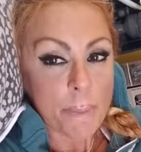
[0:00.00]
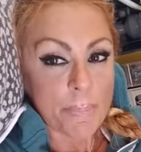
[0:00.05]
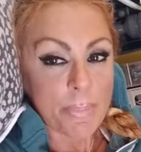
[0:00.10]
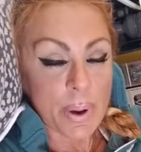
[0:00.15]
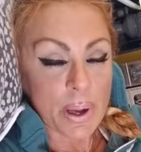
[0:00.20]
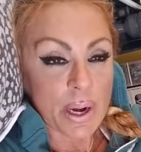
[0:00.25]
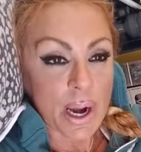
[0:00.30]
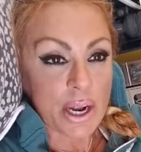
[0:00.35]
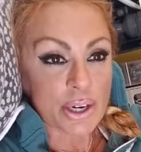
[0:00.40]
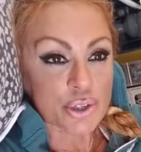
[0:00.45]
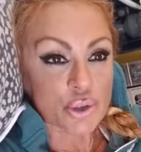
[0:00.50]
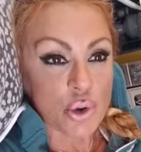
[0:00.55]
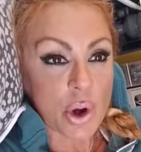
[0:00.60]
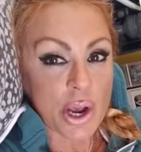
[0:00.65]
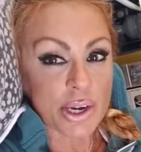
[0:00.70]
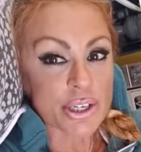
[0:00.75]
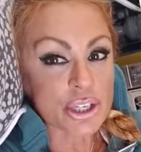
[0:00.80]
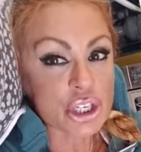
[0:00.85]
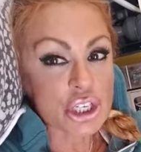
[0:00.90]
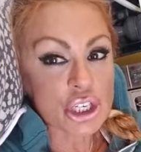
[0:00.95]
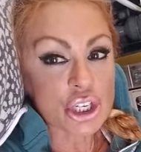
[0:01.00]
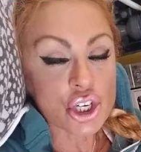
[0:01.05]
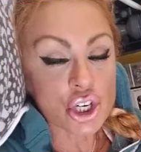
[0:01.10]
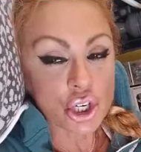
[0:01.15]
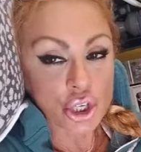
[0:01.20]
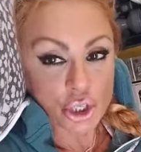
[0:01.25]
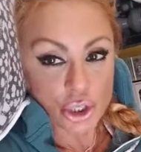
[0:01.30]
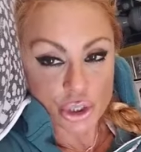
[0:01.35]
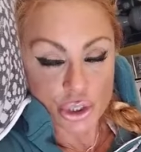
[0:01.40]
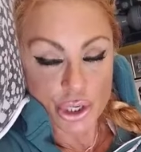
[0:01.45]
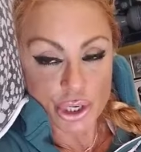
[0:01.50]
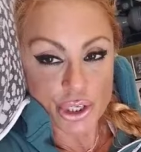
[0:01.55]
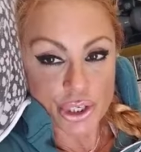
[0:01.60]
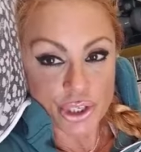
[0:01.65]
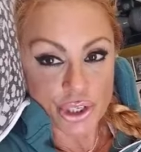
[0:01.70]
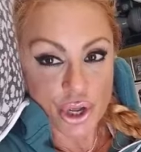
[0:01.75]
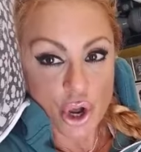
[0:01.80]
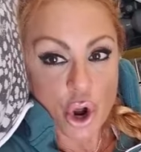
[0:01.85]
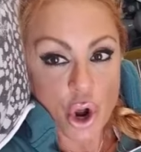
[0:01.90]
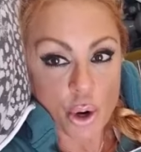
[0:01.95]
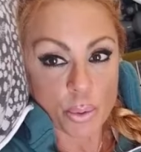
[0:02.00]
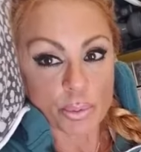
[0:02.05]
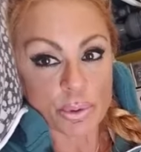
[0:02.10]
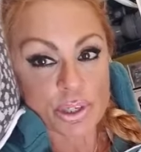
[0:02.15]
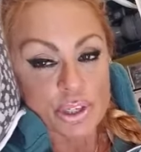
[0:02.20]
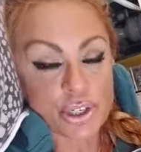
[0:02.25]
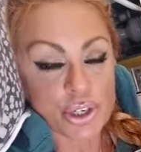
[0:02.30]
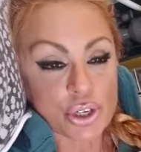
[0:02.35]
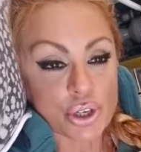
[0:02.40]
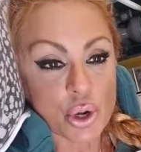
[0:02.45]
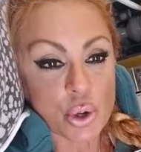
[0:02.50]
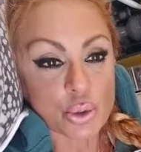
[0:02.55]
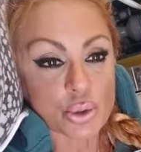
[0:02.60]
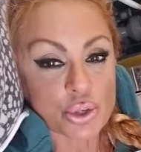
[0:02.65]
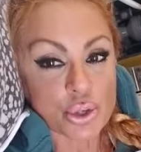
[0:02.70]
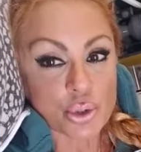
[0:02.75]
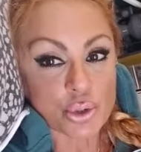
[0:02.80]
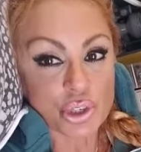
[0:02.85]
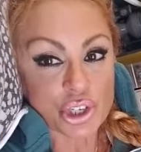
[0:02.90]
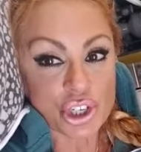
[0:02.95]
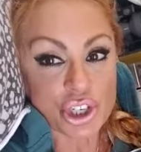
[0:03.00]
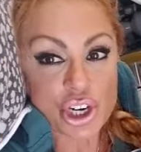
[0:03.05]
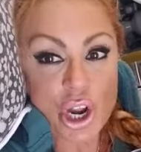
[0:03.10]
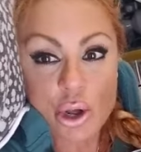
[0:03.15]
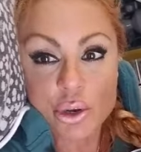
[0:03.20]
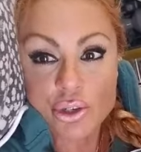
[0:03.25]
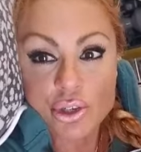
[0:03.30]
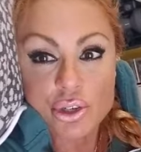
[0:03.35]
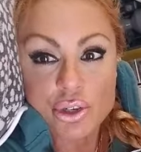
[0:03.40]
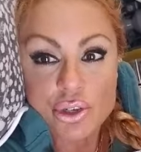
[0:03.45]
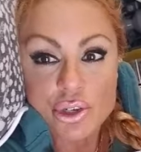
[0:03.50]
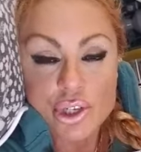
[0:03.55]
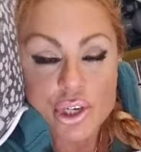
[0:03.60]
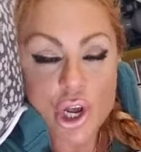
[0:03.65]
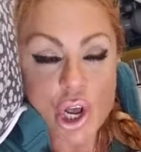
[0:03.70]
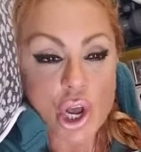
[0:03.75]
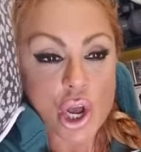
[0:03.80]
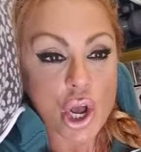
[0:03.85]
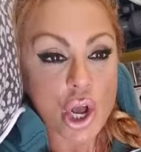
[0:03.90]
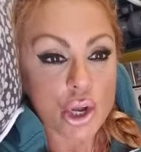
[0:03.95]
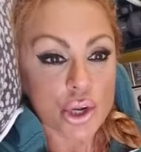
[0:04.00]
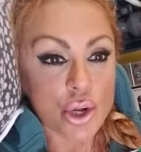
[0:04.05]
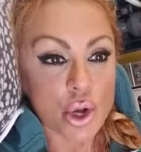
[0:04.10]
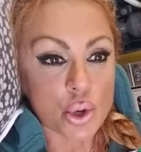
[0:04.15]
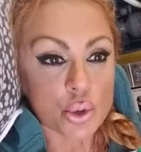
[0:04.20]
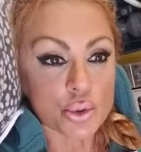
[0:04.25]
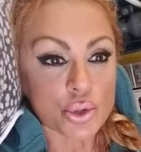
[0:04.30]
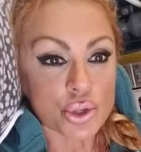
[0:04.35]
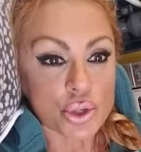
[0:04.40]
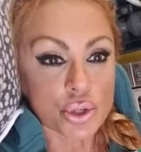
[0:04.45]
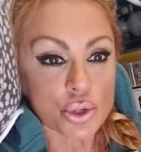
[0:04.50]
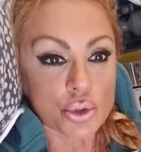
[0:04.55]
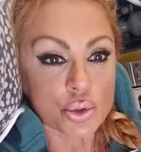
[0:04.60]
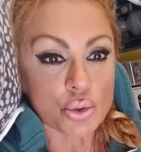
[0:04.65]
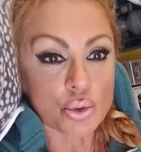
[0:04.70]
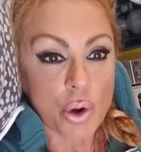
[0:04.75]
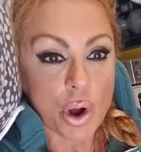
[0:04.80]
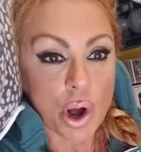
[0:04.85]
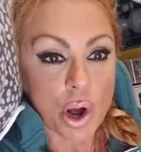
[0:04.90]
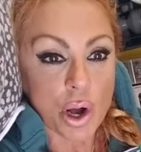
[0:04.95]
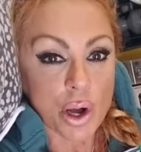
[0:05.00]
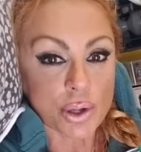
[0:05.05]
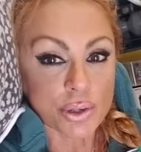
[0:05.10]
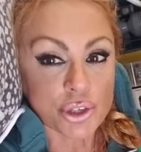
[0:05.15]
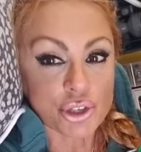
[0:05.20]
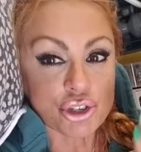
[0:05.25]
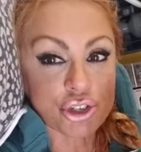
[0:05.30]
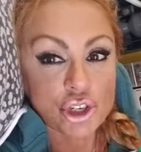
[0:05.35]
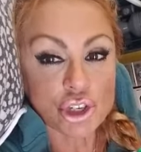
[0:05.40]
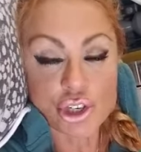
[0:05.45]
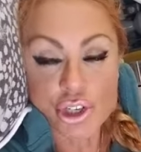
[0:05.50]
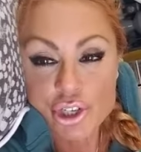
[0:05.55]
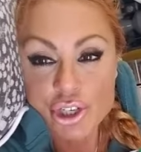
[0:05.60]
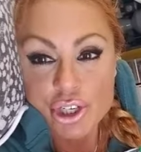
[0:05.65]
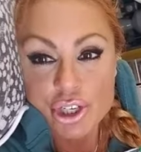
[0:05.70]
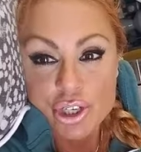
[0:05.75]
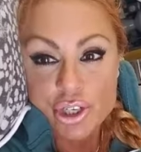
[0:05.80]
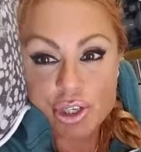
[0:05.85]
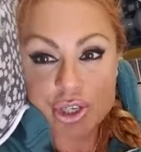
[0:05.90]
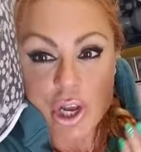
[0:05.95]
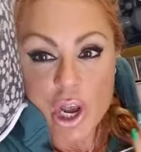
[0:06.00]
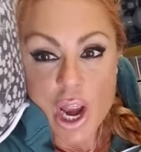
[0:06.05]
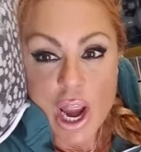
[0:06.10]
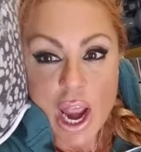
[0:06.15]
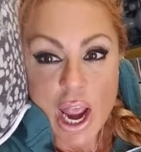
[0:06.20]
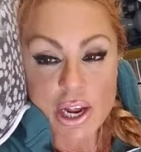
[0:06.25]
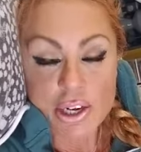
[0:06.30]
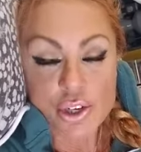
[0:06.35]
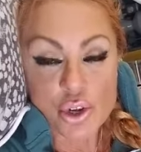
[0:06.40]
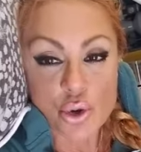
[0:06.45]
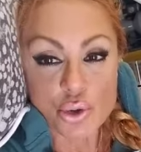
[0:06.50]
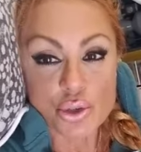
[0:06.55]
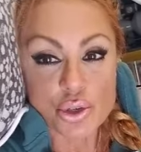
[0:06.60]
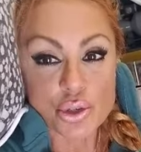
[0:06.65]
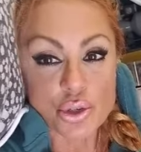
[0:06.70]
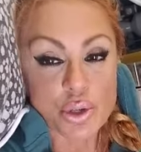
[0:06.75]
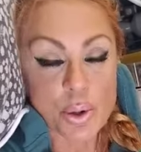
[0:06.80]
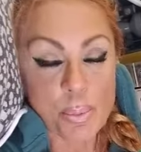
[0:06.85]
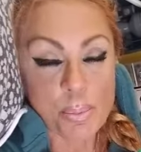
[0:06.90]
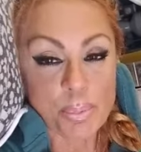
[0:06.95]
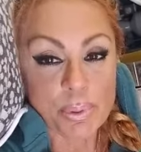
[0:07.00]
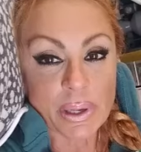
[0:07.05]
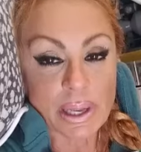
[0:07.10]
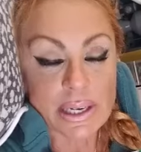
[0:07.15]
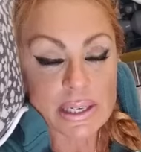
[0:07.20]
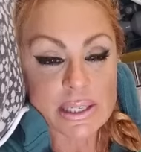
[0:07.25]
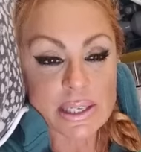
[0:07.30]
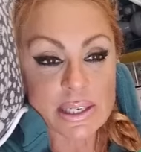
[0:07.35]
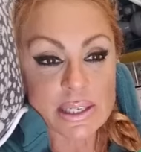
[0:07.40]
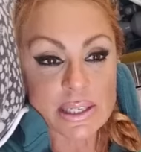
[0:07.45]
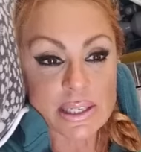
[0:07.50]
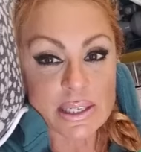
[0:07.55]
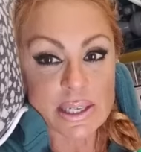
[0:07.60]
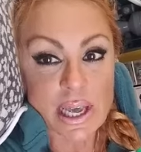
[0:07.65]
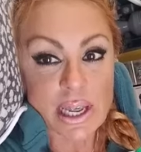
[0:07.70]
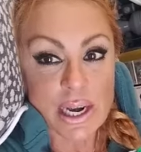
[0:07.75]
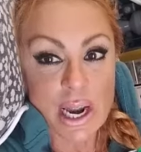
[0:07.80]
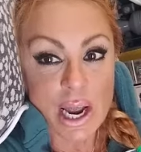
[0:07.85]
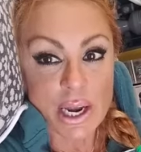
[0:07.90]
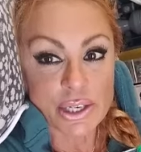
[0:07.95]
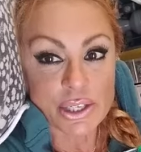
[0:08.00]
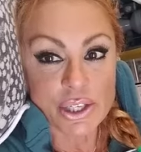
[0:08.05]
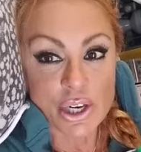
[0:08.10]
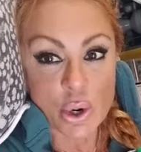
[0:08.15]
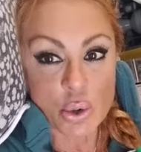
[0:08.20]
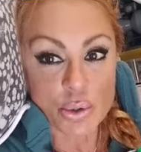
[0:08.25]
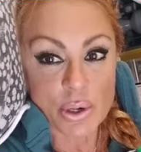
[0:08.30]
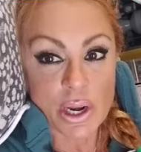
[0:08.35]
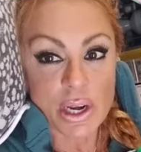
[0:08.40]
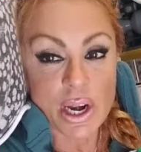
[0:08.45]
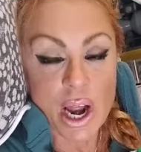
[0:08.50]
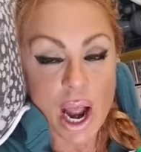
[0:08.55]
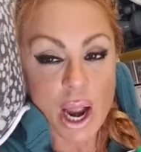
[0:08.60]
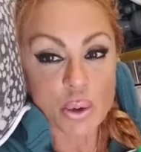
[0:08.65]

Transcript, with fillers: But I try to encourage the homeless to go to the shelters, go to uh, the churches, and go to the places that I donate.